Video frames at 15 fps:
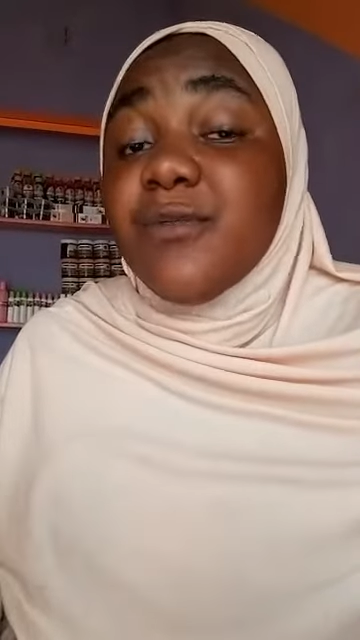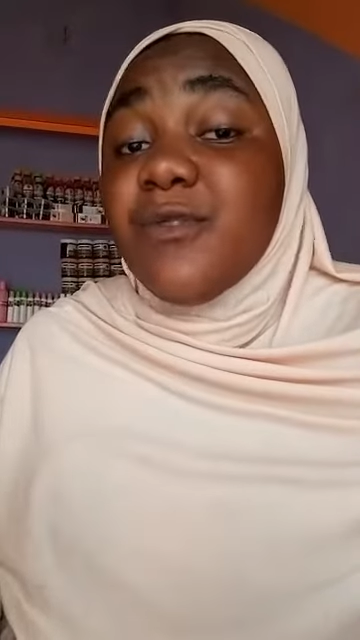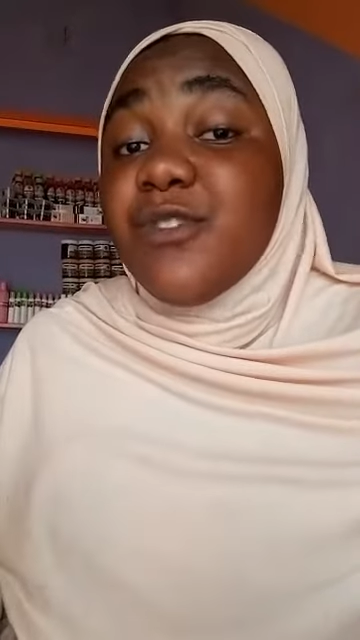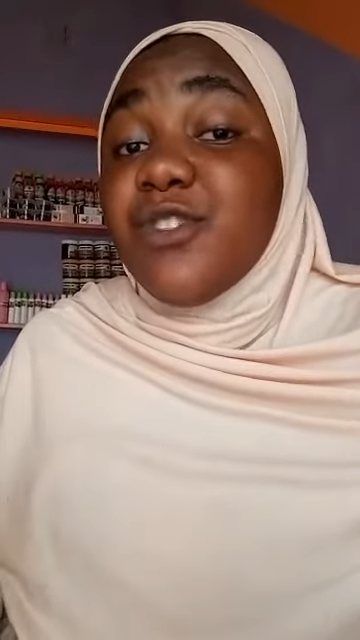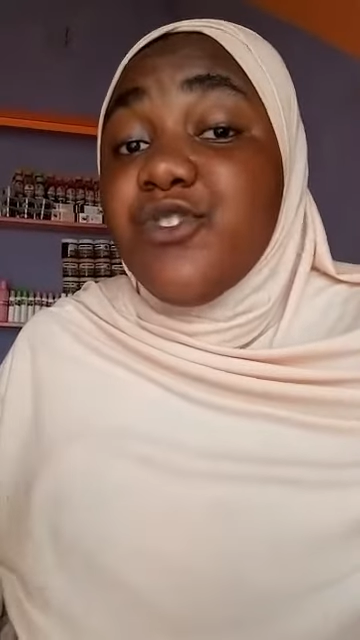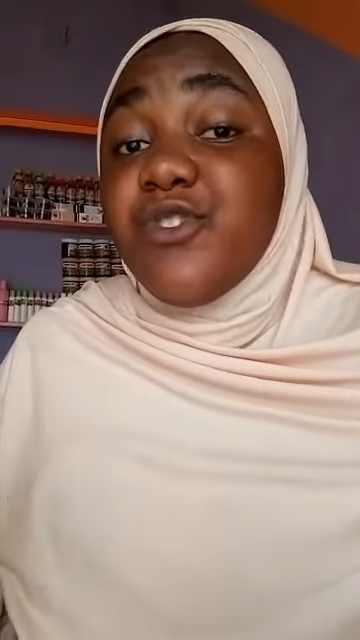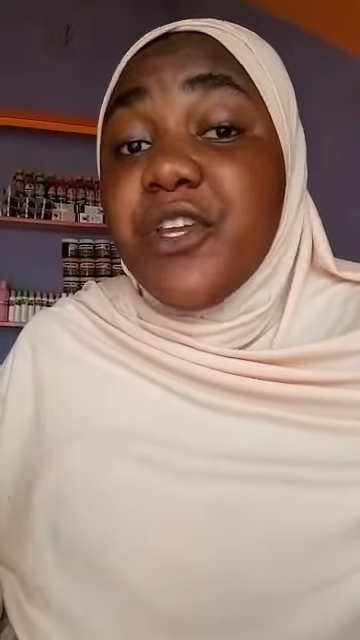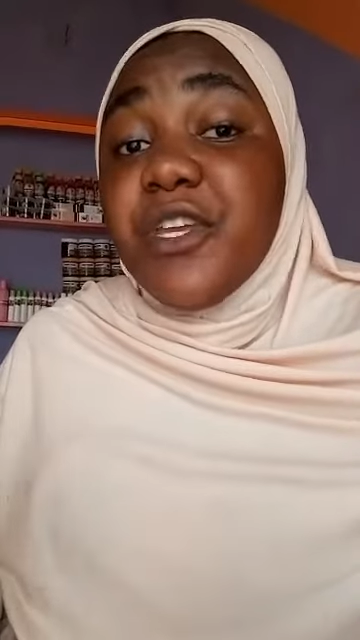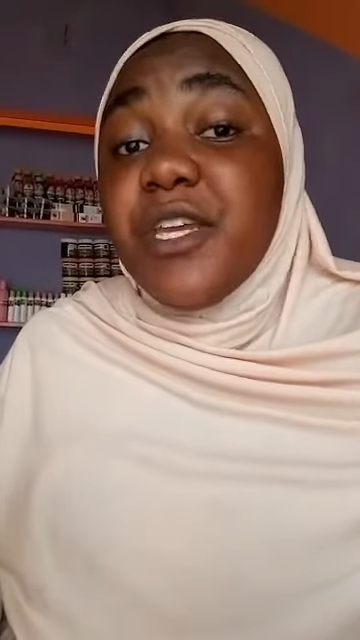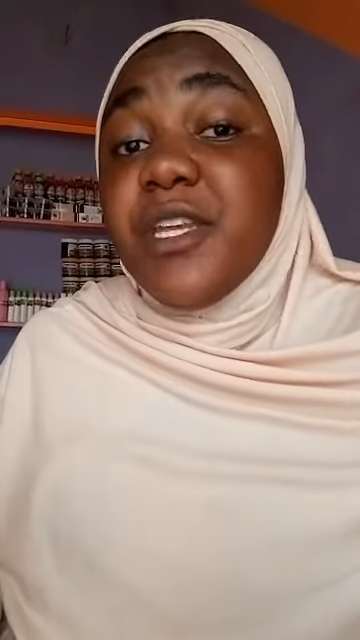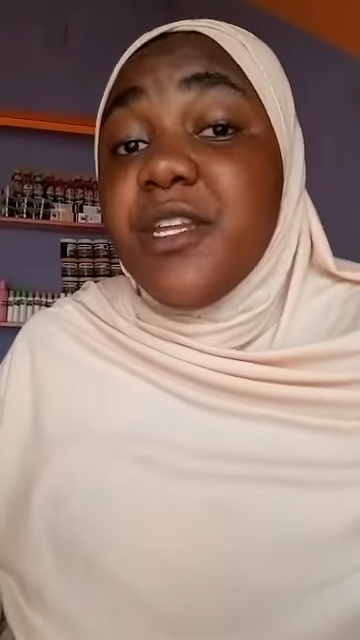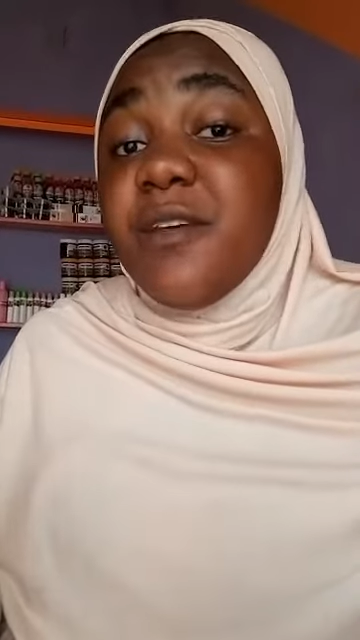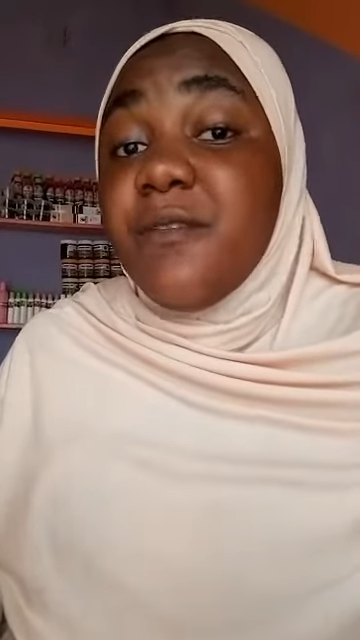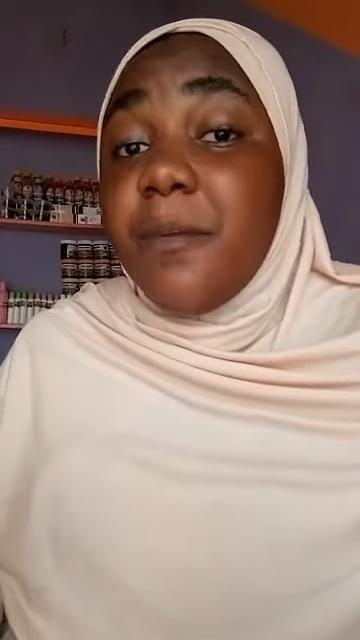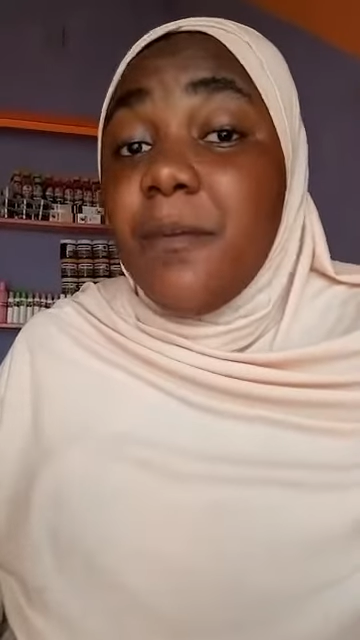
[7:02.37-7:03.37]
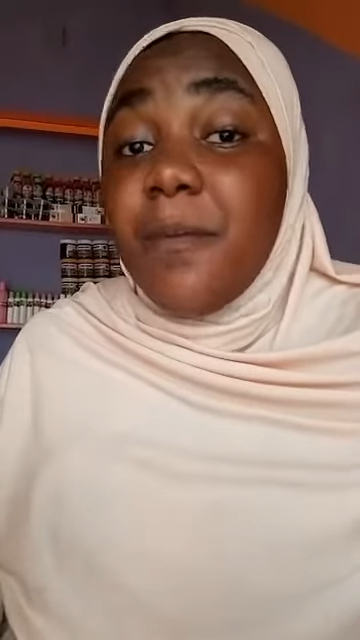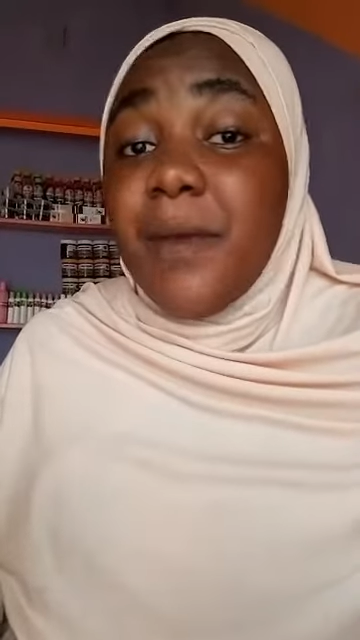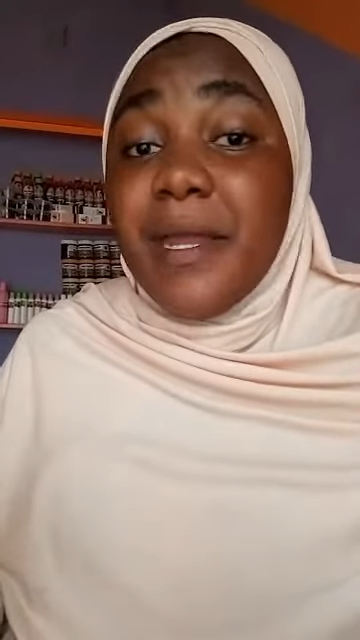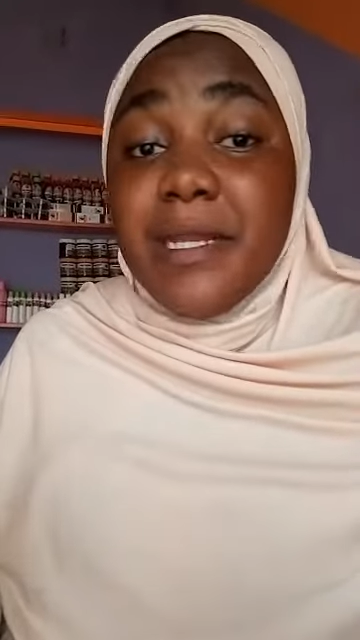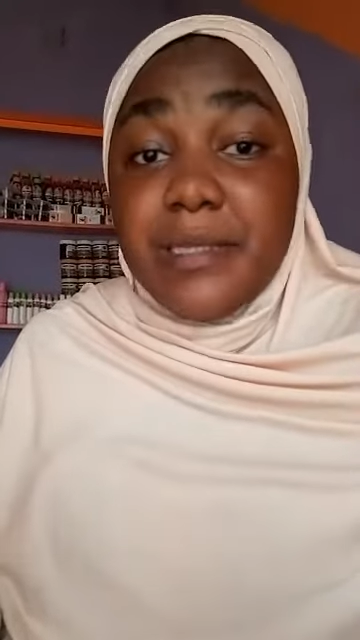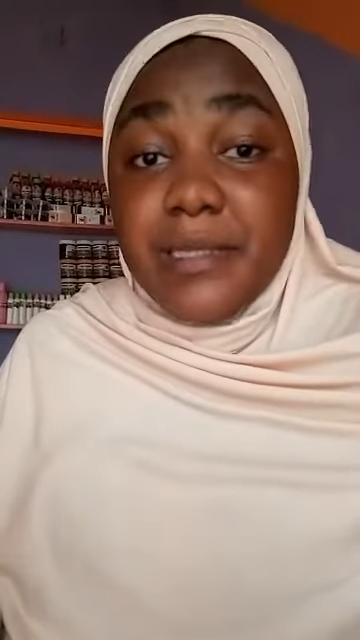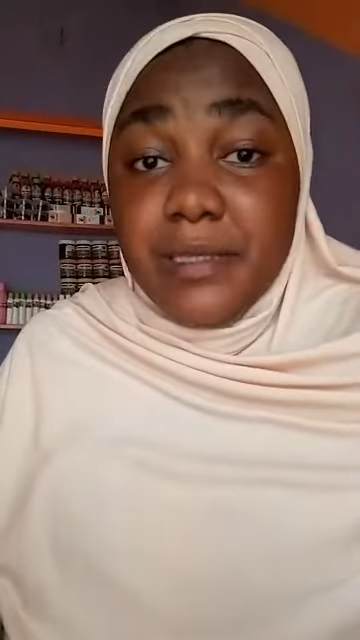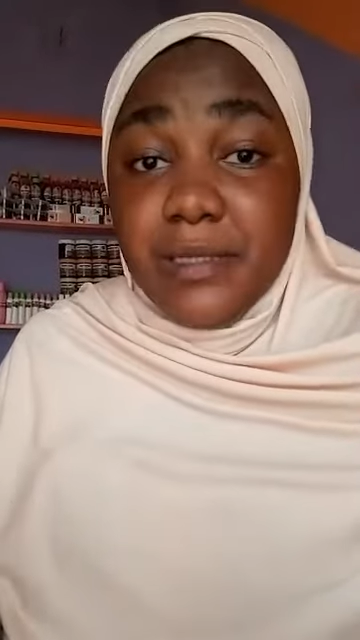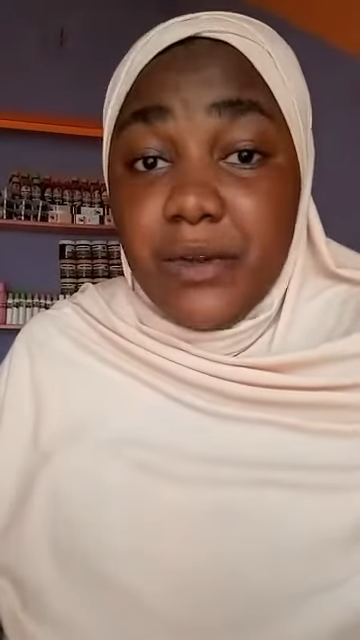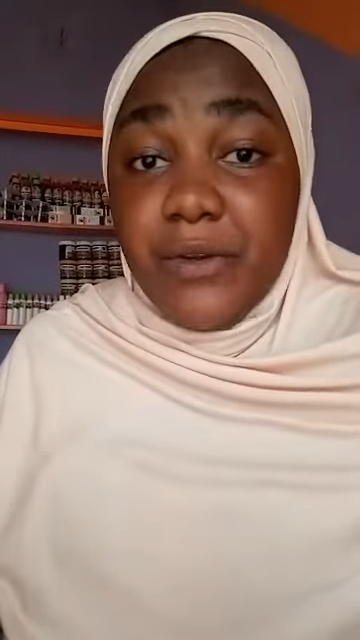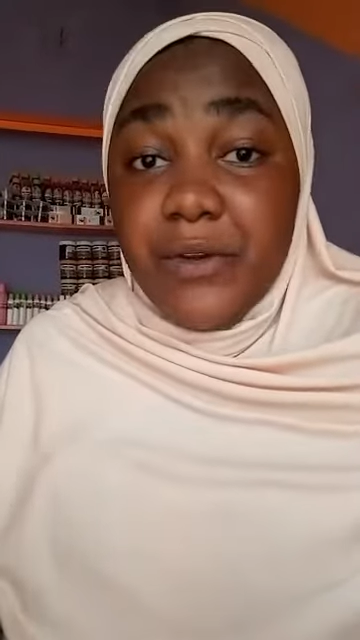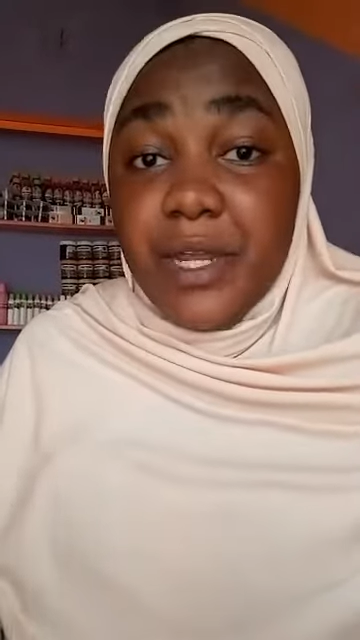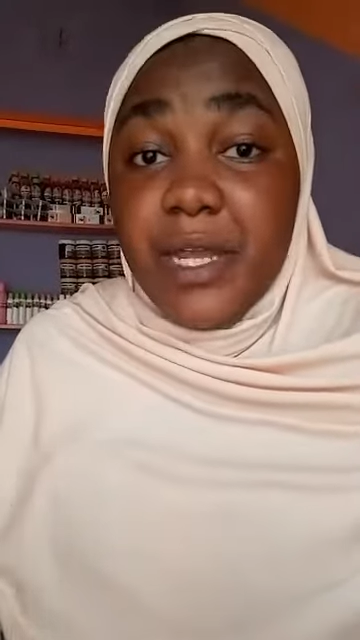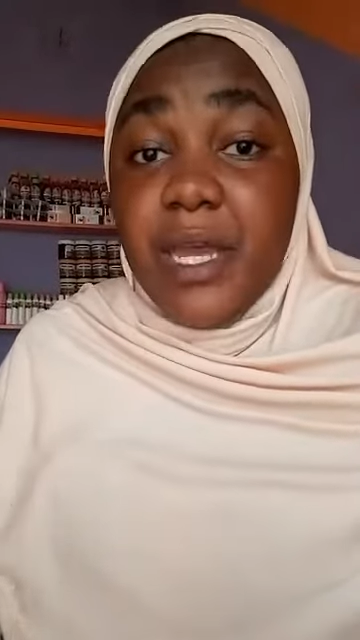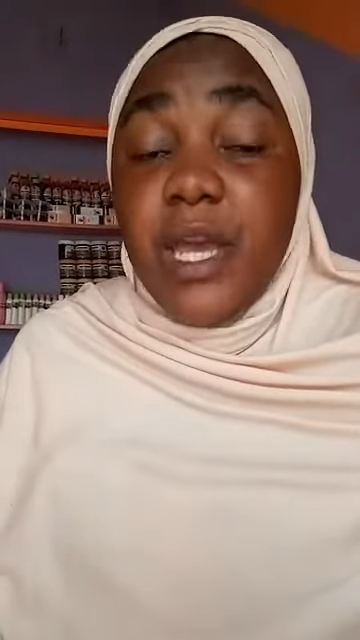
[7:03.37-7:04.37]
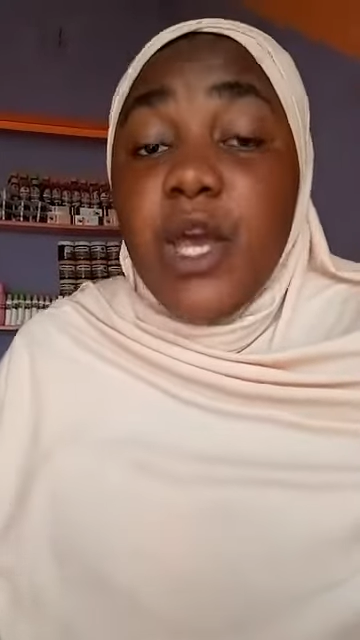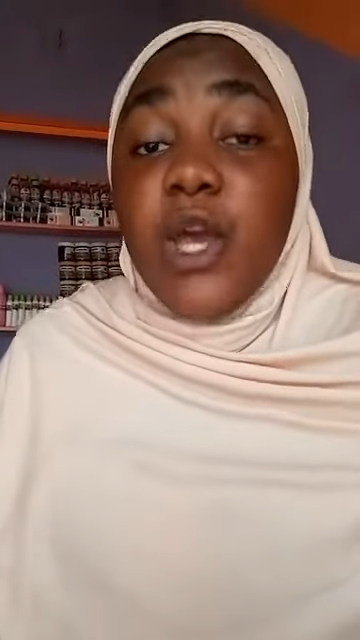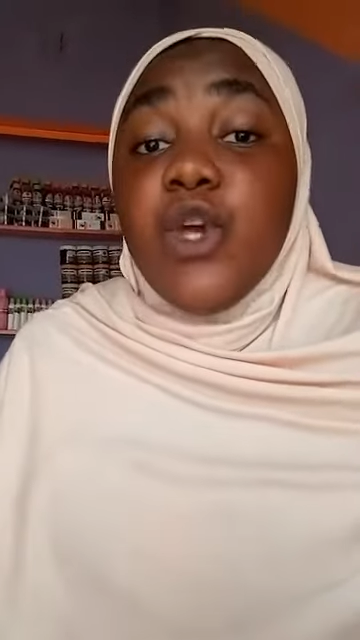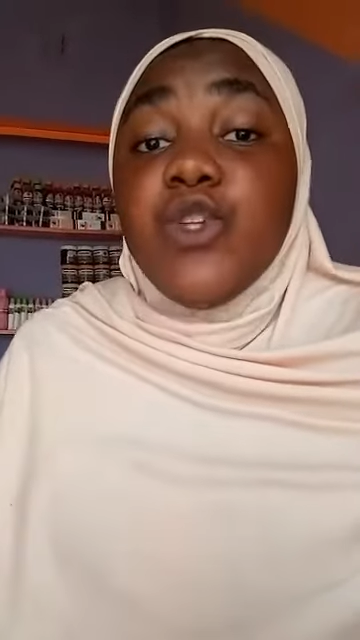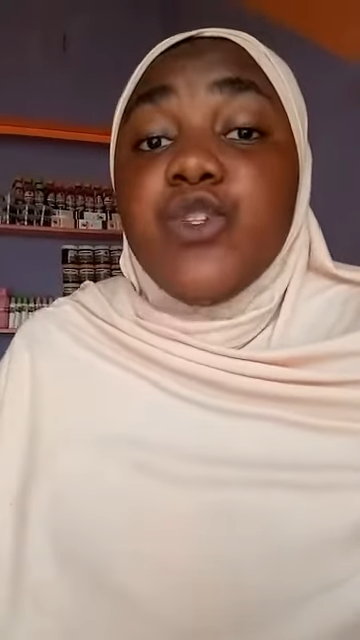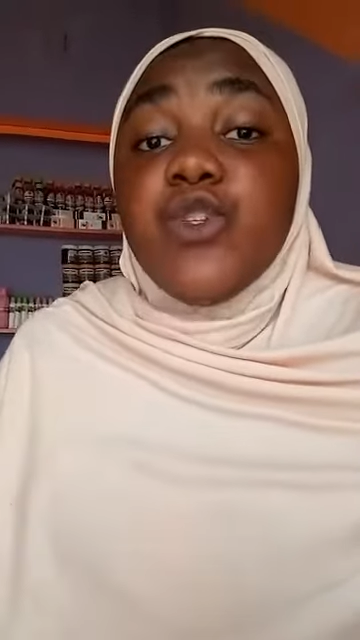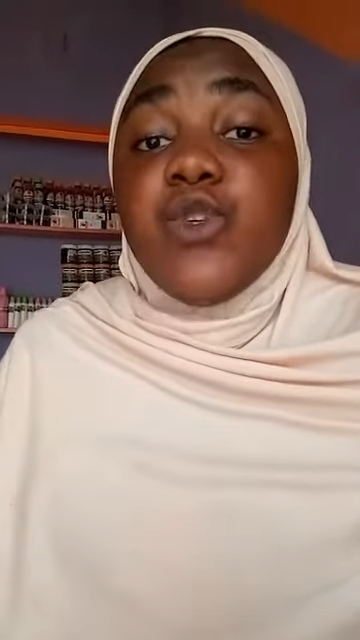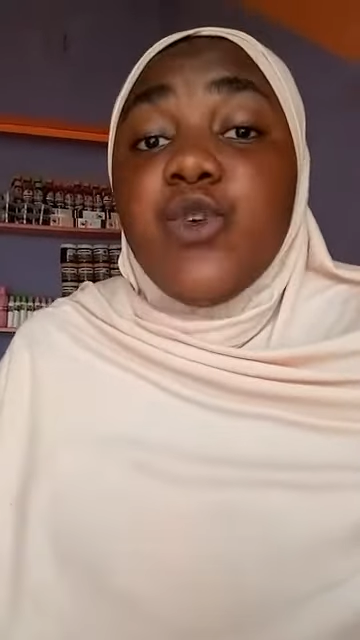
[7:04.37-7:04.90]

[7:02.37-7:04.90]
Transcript: shrinking of the penis, sorry, to